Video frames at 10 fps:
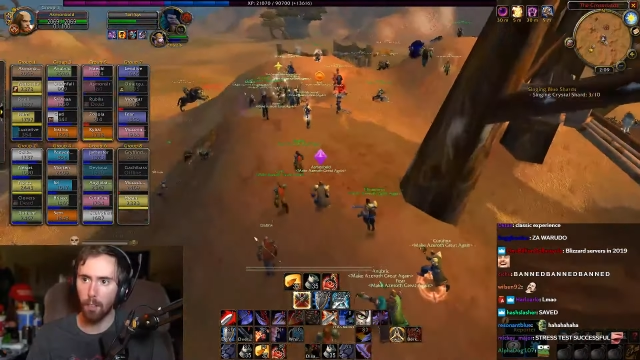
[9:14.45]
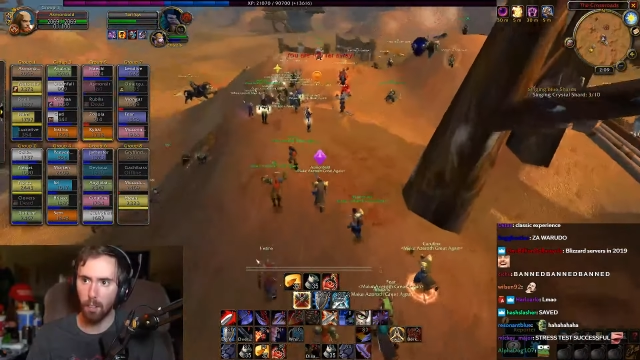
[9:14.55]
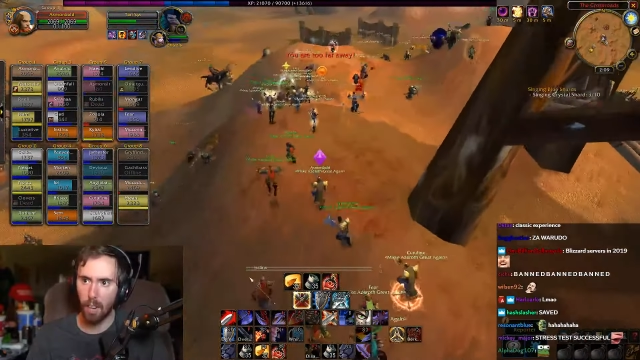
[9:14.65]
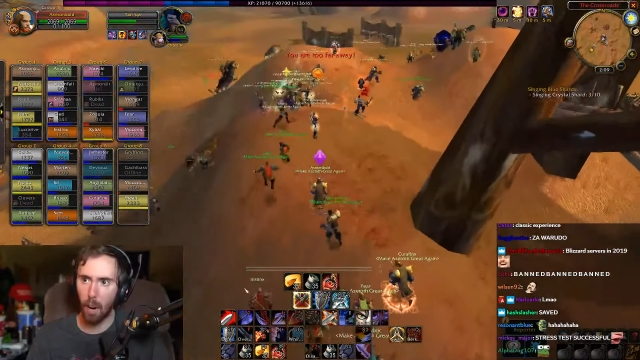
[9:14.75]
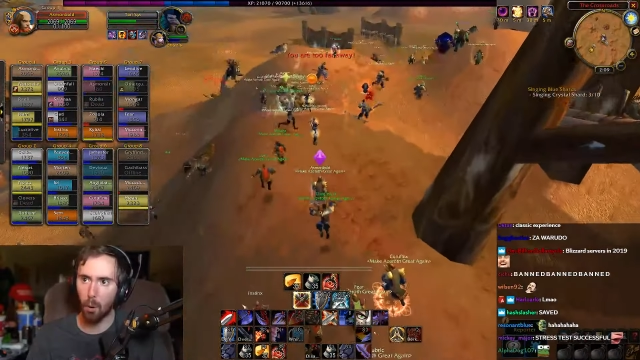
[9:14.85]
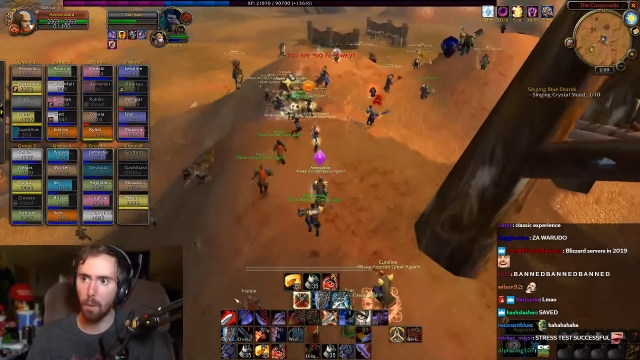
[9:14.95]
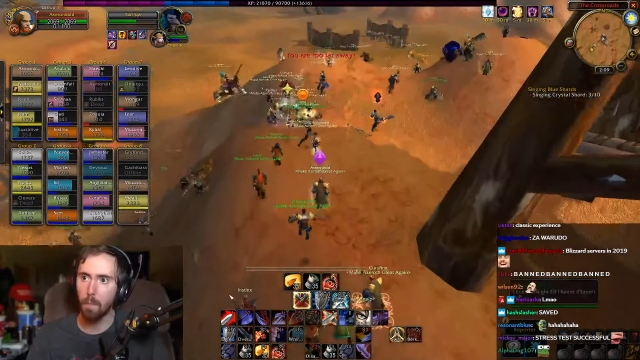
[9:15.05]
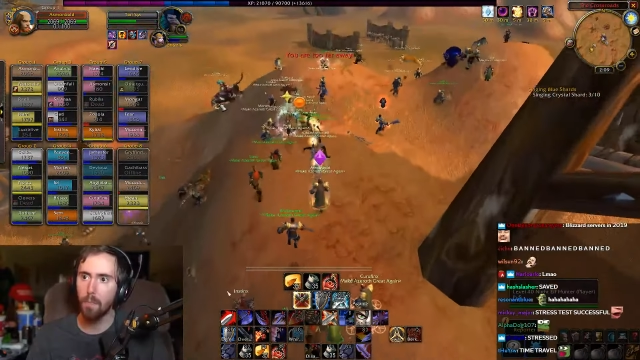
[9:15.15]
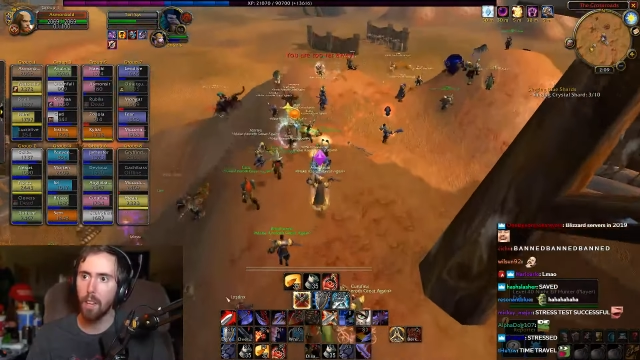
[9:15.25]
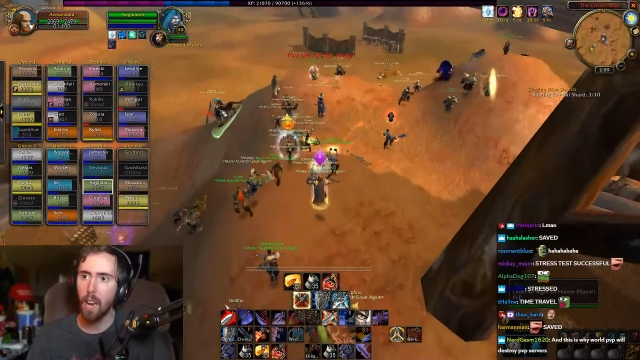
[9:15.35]
the tower.
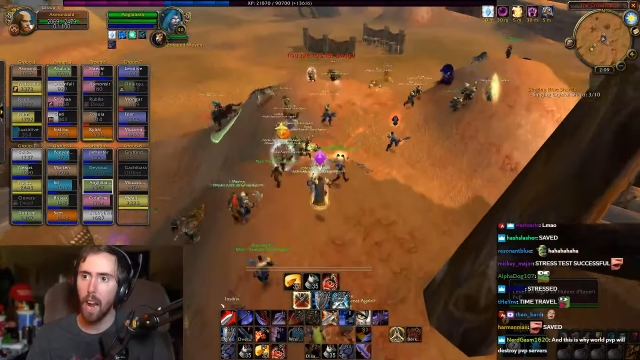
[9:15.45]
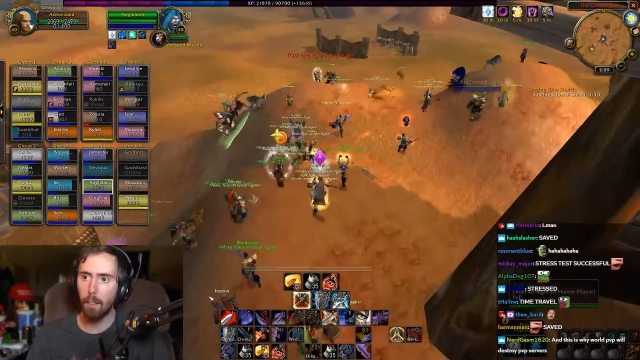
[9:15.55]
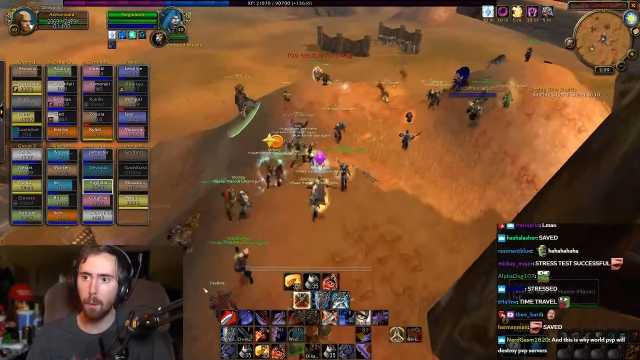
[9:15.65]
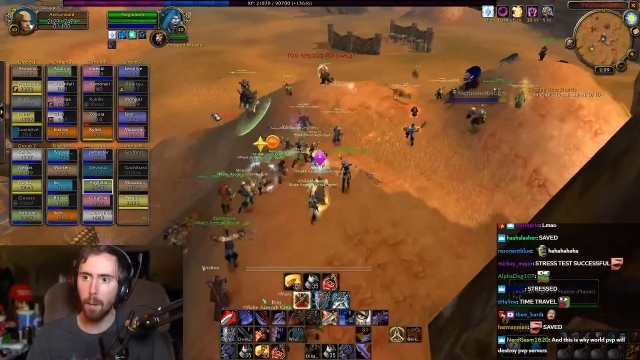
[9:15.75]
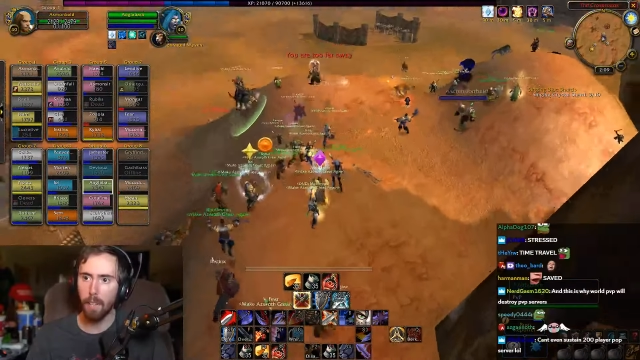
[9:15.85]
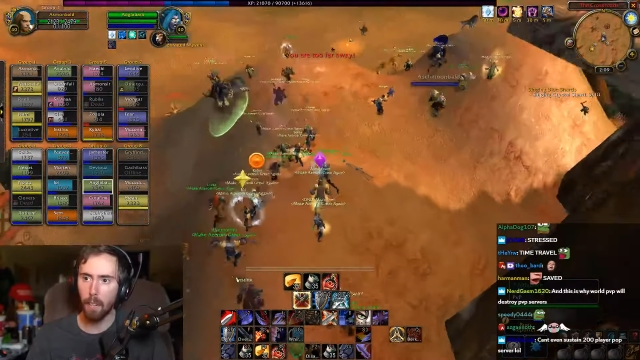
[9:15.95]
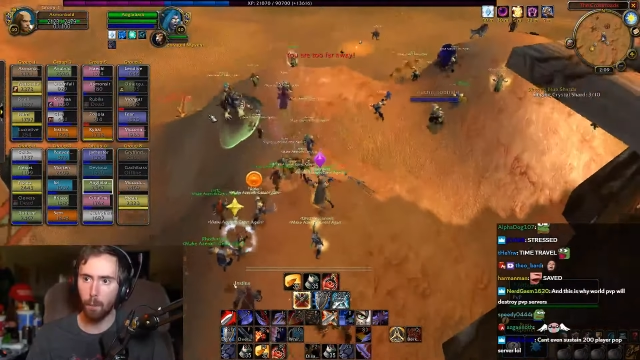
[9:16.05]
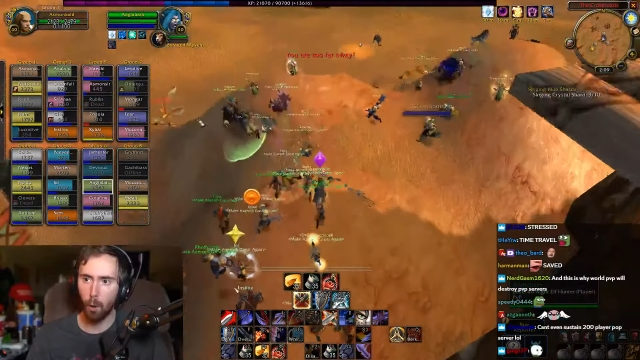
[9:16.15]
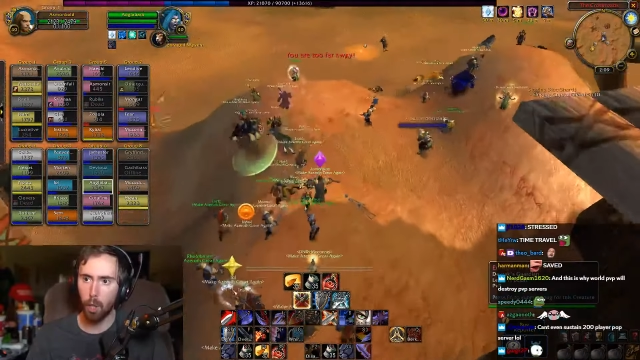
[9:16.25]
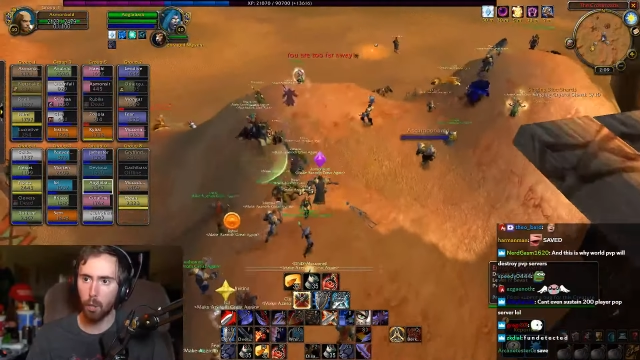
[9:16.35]
Everybody
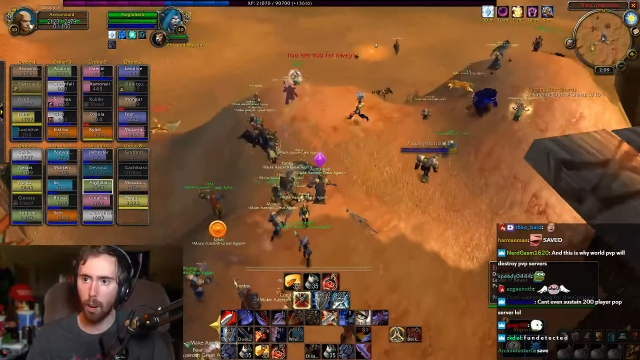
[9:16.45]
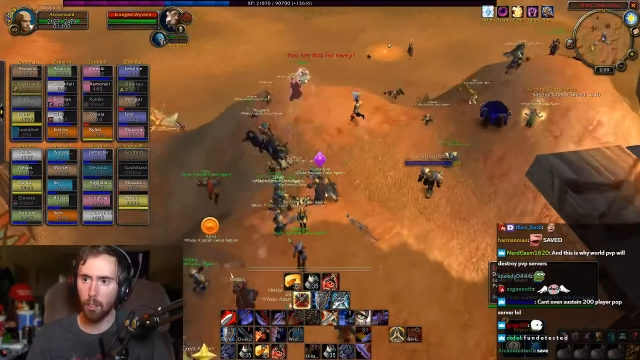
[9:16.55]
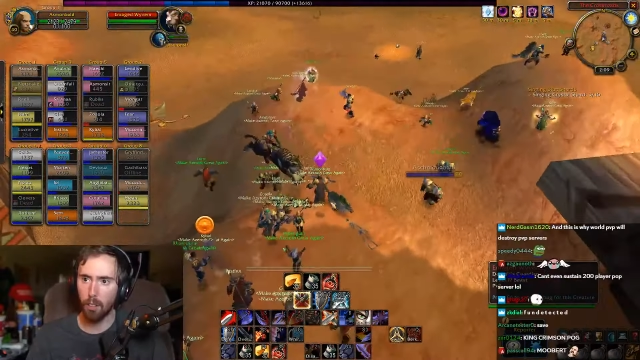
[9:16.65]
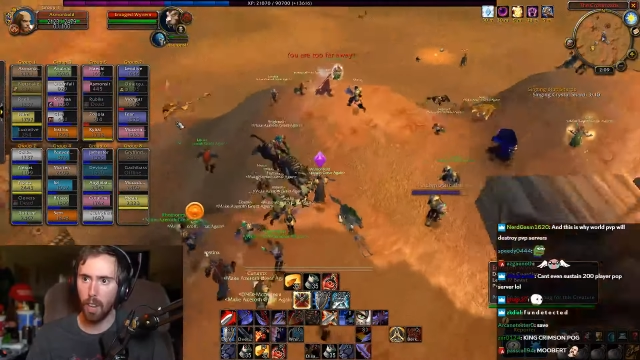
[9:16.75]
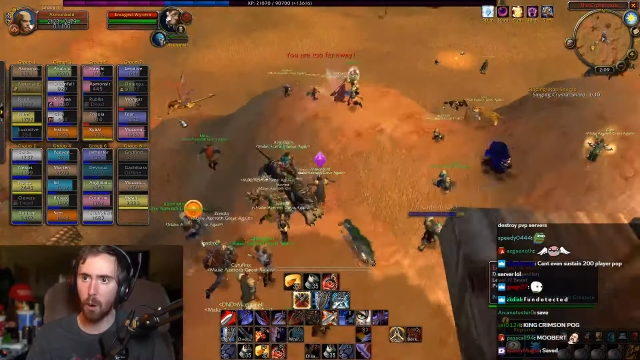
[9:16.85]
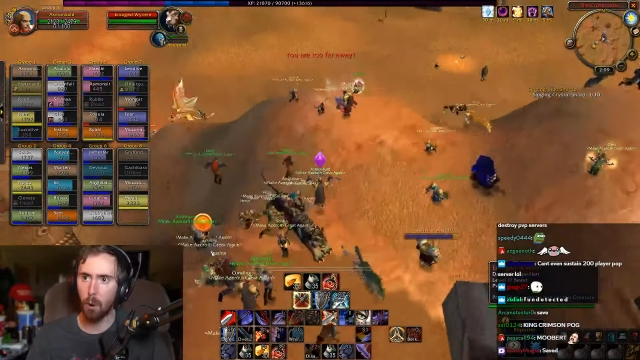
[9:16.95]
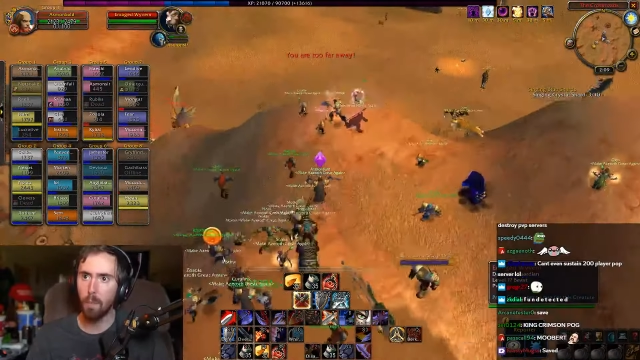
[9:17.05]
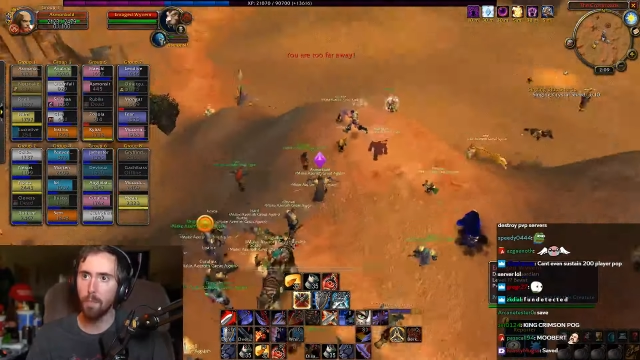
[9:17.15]
converge around the tower.